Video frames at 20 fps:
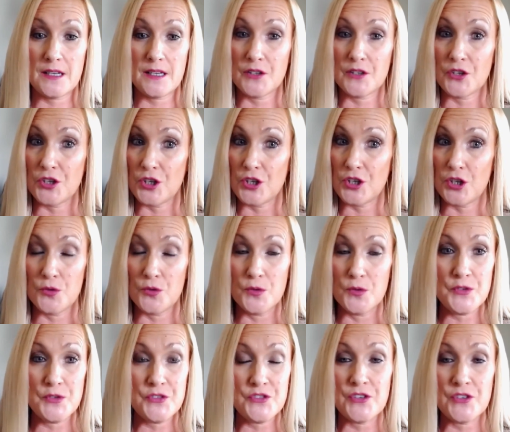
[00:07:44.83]

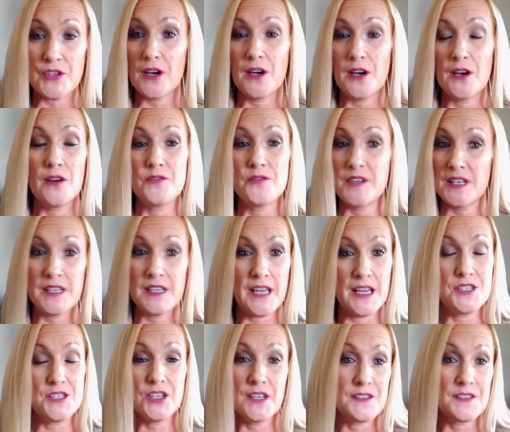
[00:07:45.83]
accused of
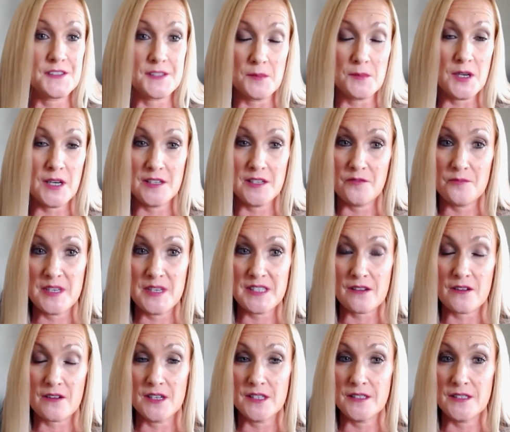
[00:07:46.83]
engaging in some kind of
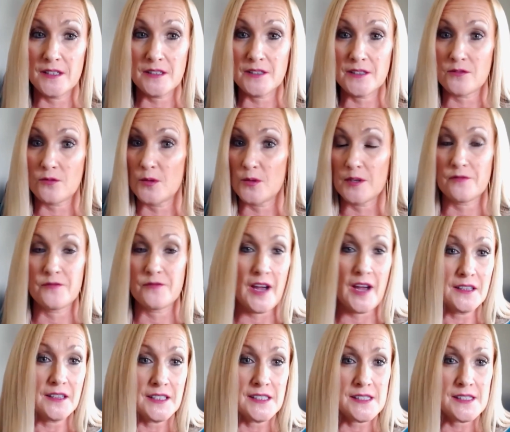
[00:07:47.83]
misconduct or
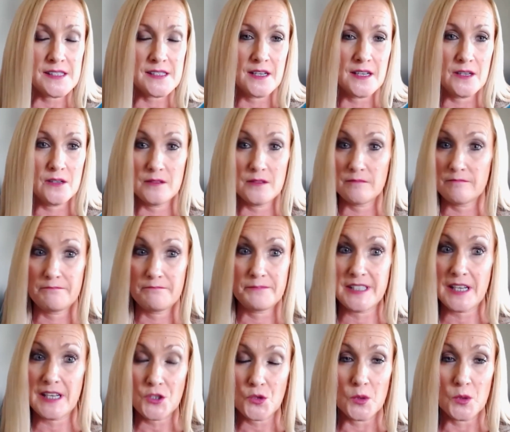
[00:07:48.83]
violence,
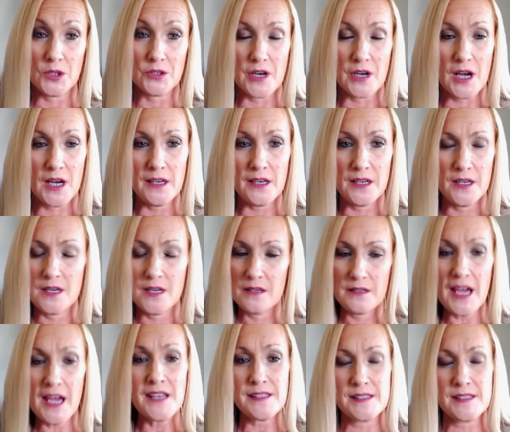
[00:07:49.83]
sexual or not?
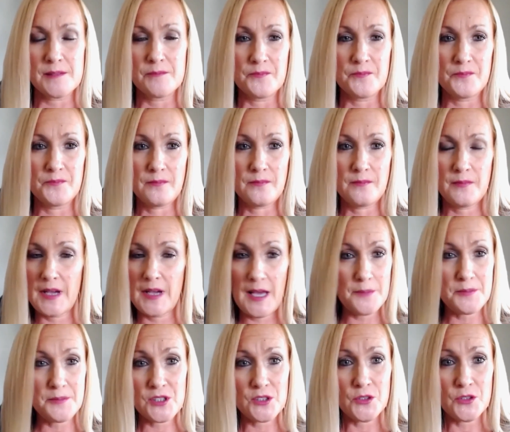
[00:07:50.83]
Yes,
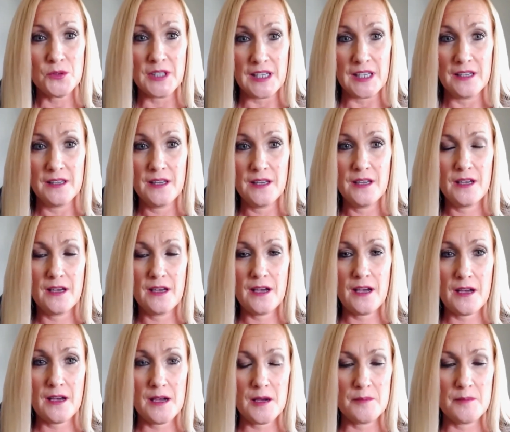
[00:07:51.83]
absolutely.
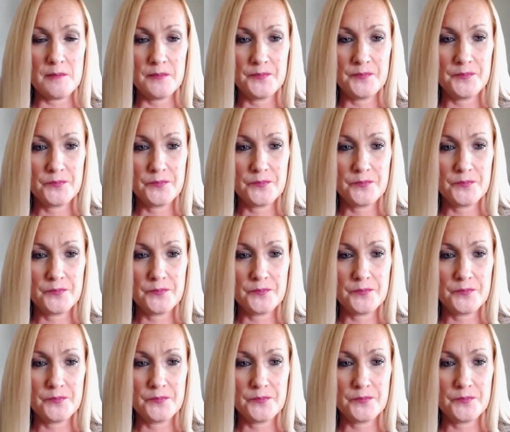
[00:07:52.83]
But